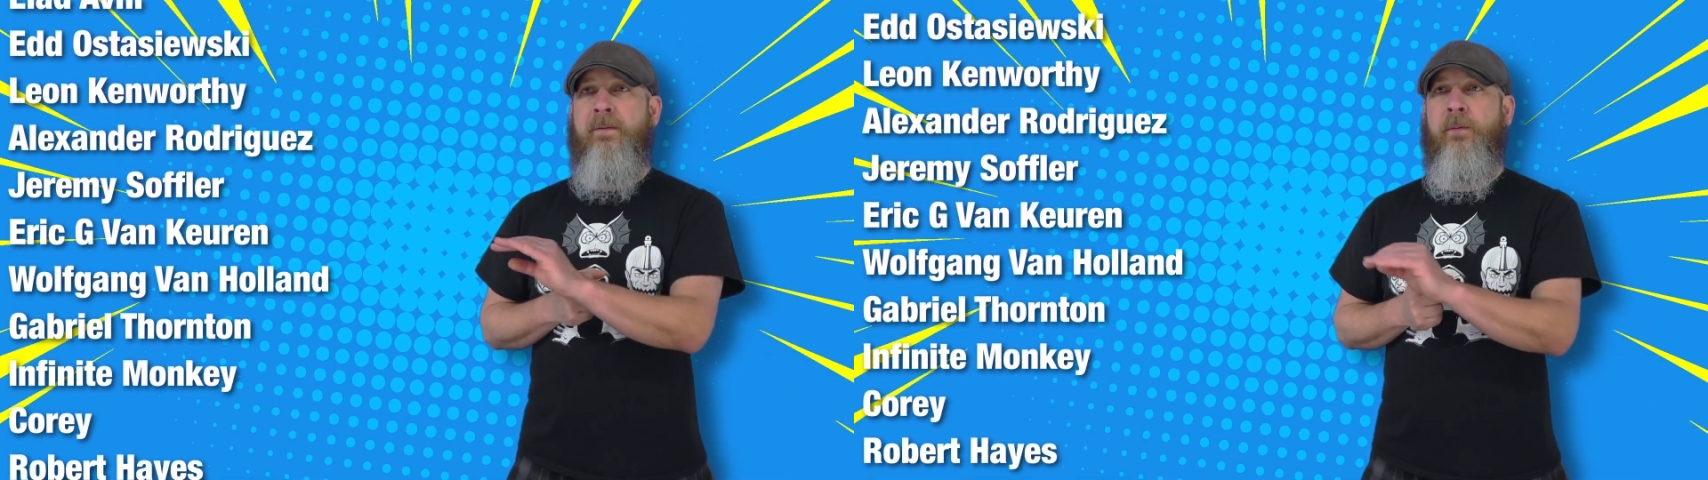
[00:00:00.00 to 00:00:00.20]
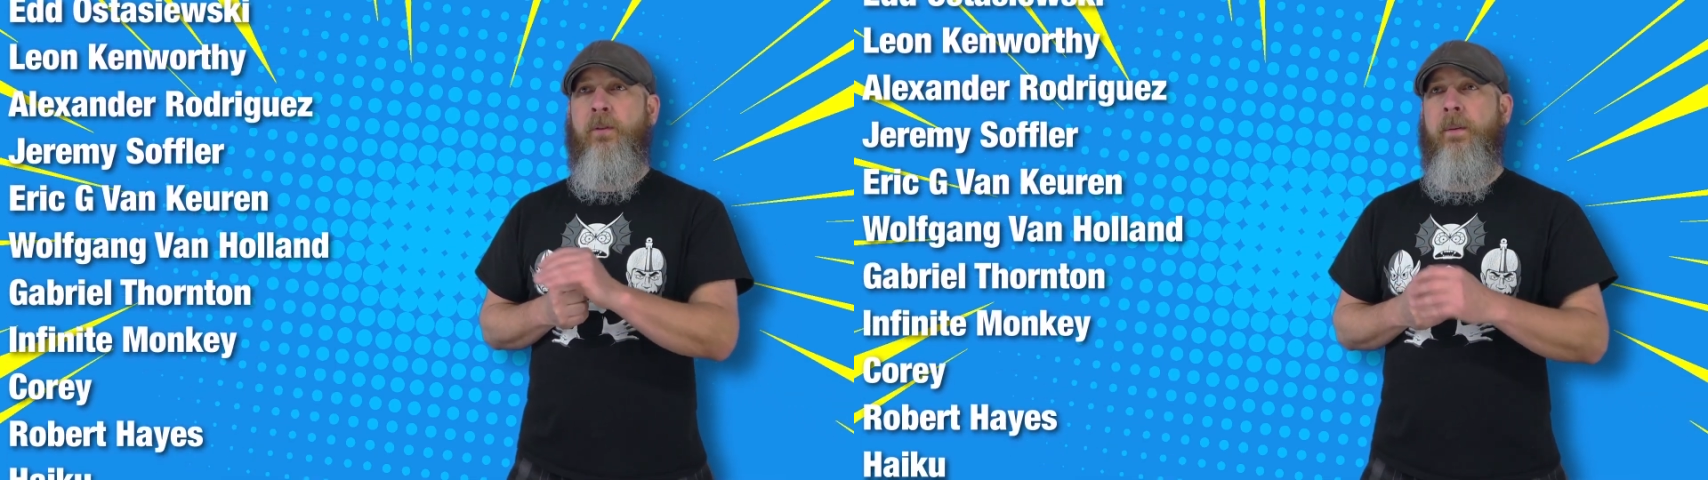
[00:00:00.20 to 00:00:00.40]

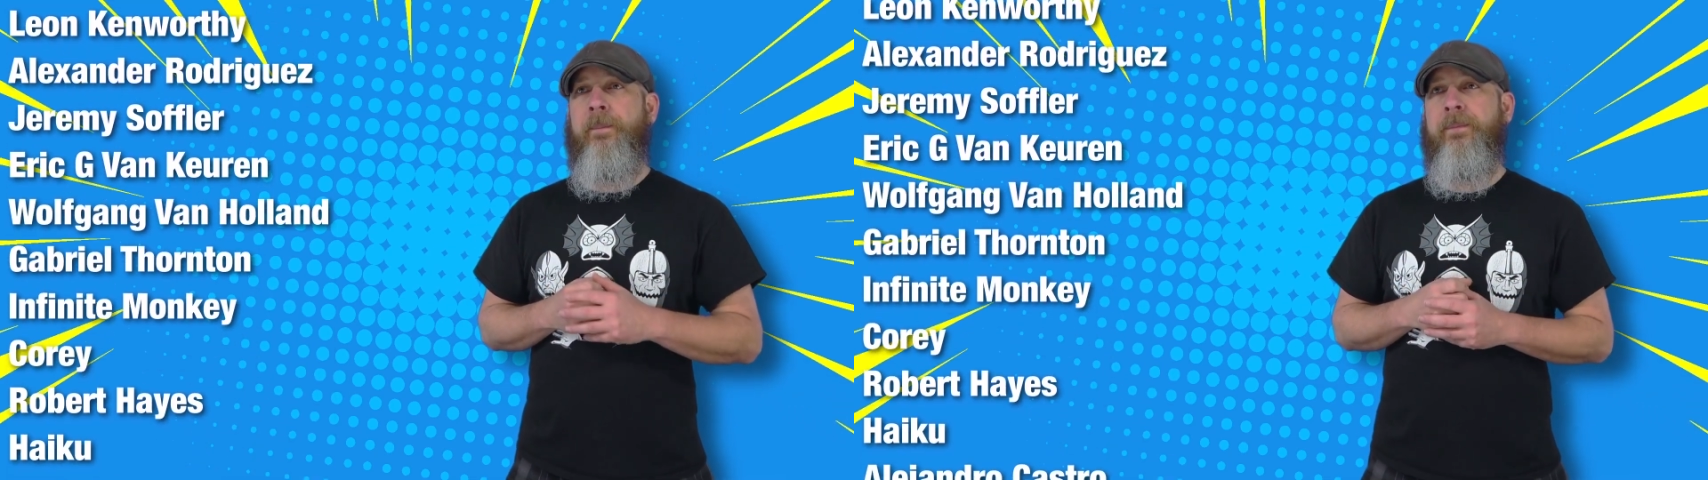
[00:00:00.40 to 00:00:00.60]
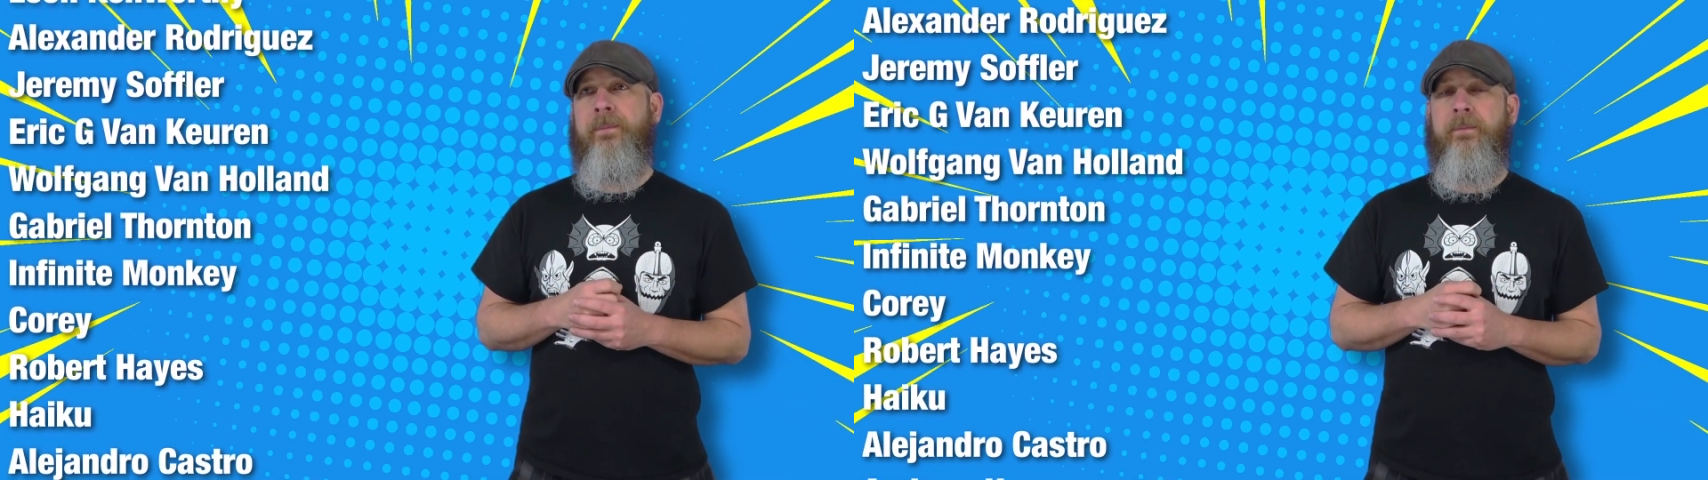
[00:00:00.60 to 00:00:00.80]

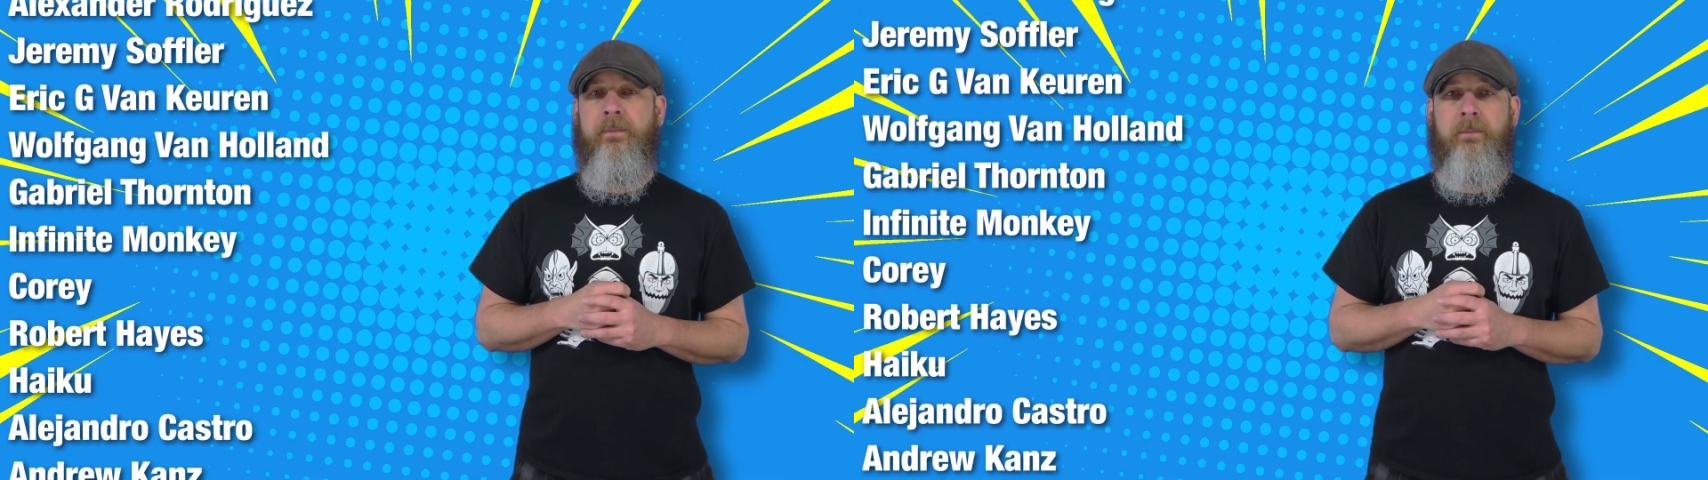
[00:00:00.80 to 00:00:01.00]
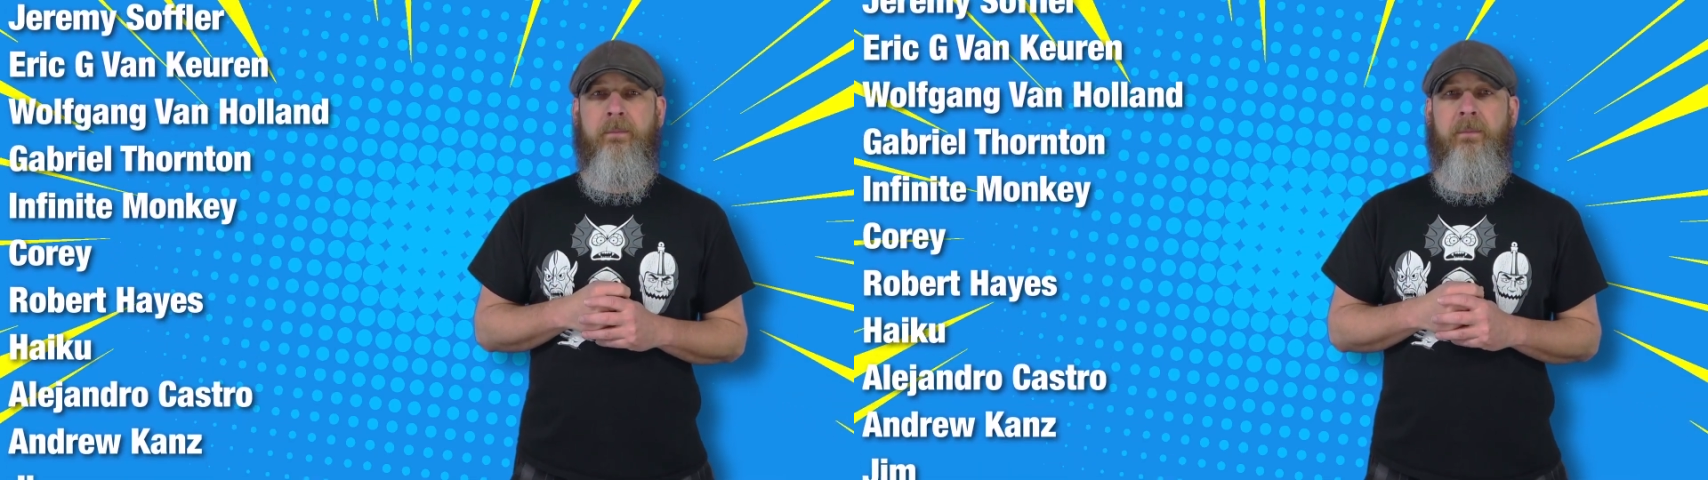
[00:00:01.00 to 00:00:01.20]
from
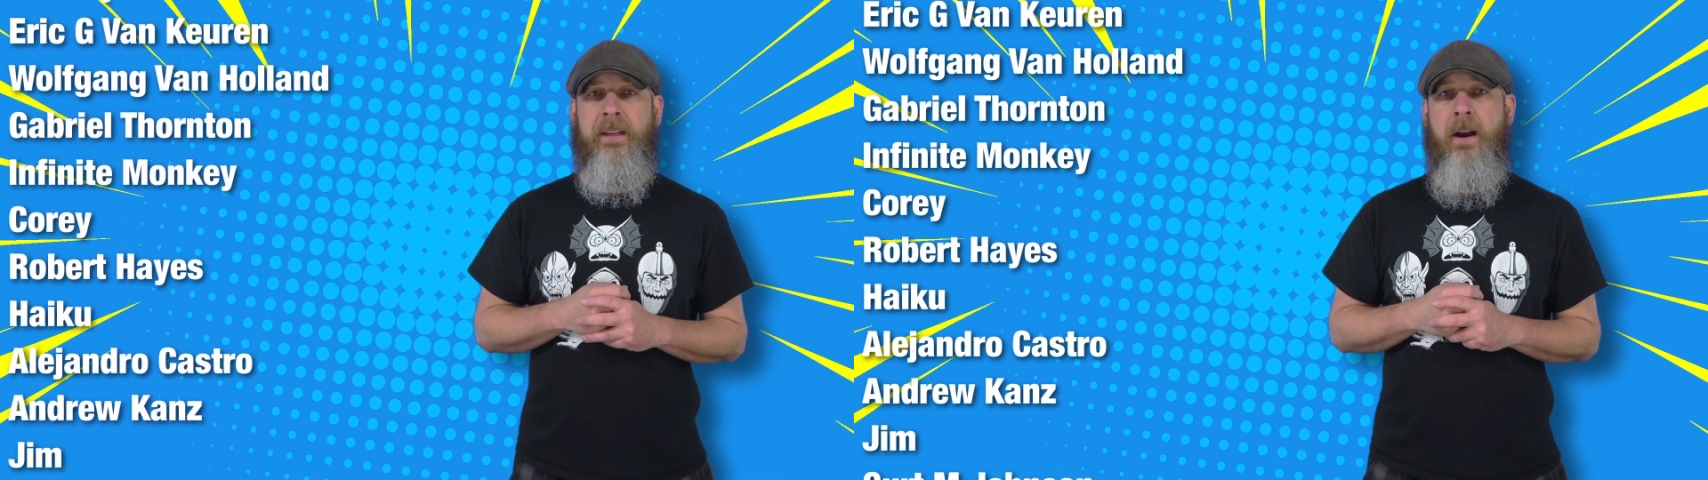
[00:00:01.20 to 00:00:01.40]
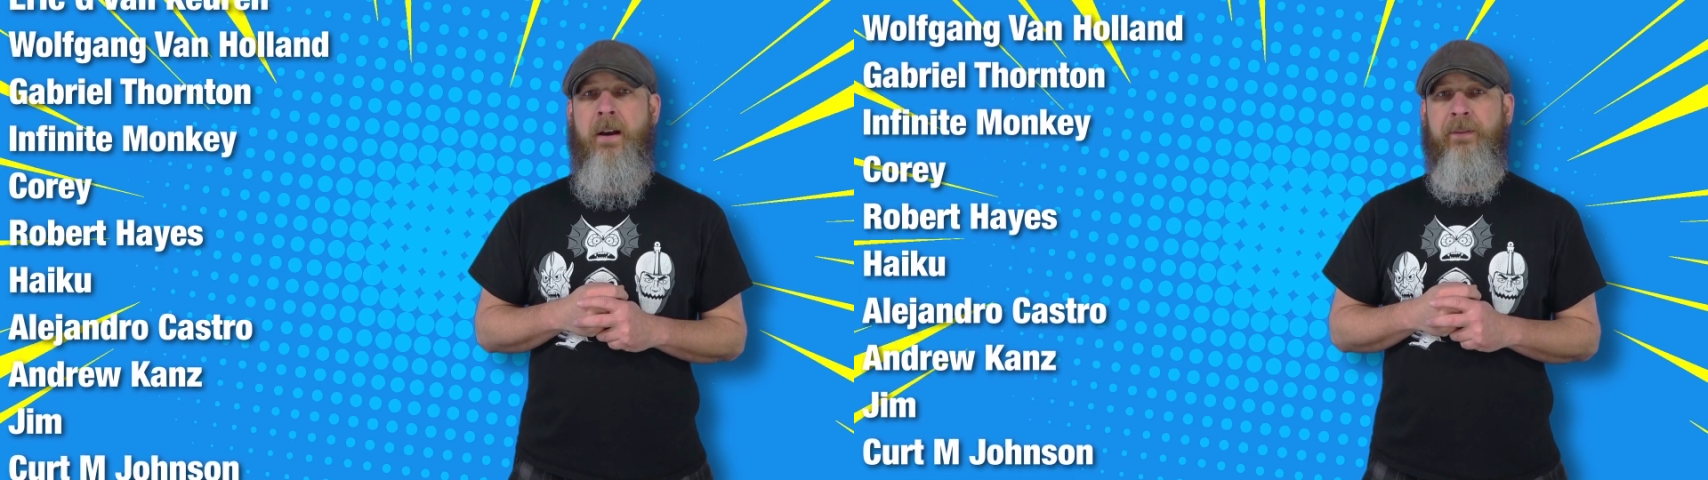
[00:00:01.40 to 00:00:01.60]

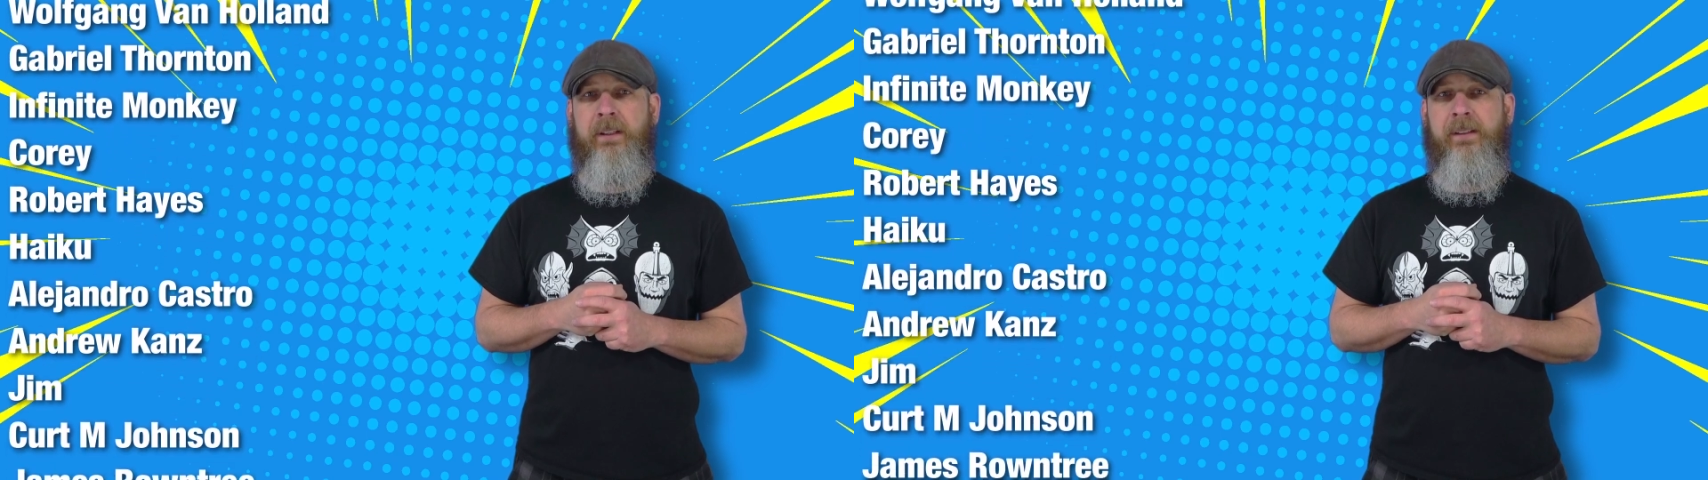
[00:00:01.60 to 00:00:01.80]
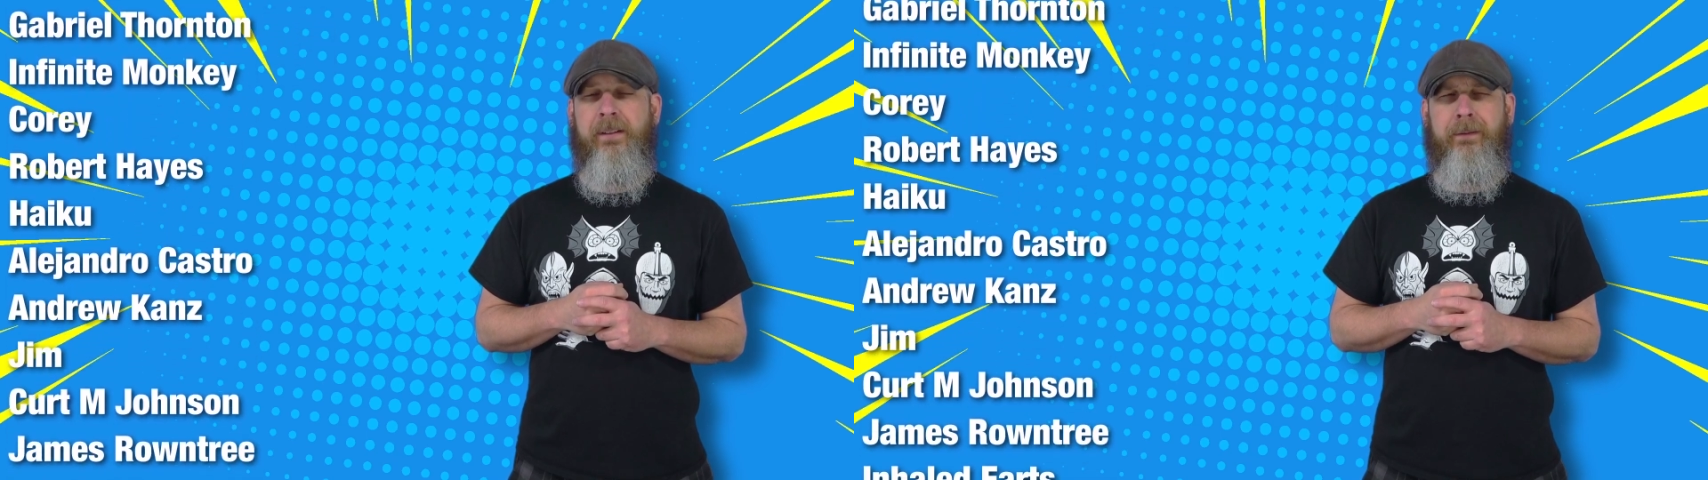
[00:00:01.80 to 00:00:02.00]
the
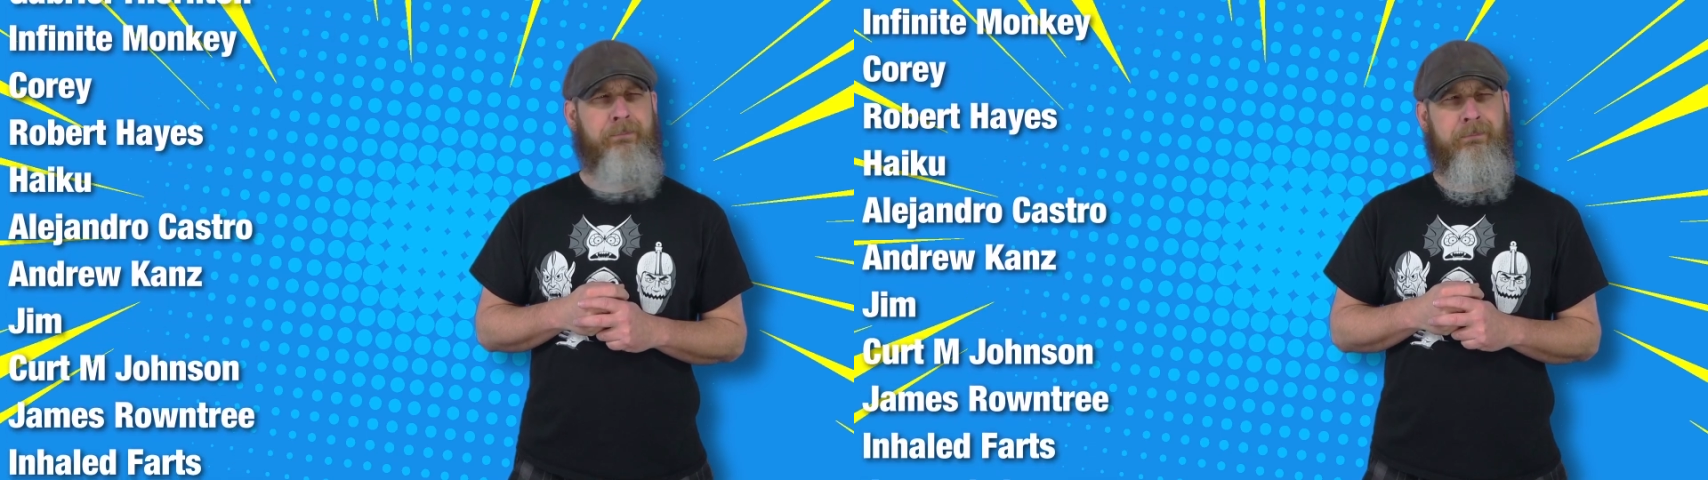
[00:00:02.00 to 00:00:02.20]
office.